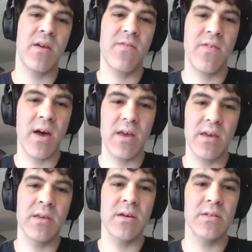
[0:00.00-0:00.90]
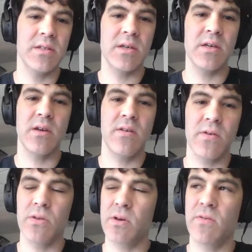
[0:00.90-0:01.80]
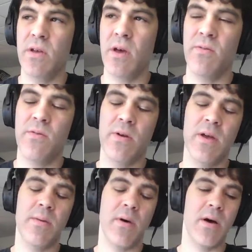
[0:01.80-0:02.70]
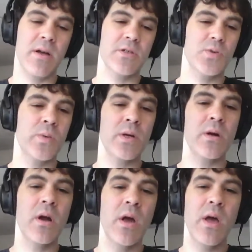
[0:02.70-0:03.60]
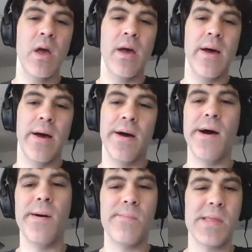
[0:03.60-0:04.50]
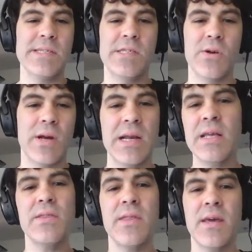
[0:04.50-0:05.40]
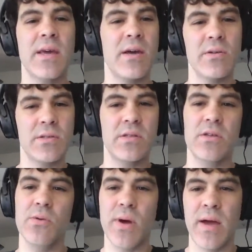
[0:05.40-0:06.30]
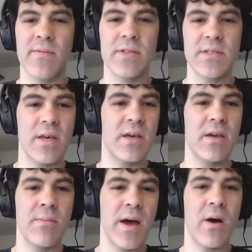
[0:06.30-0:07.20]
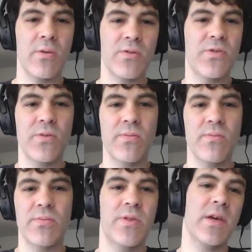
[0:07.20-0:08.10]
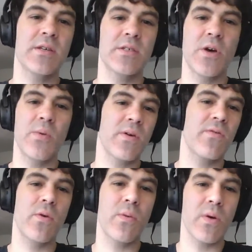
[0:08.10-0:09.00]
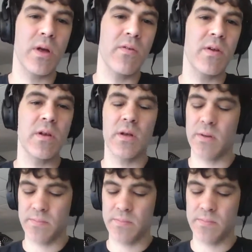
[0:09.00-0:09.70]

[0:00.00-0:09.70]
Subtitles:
if you're looking for him on Twitter. Is there anything else that you have to say about things going forward, Evan?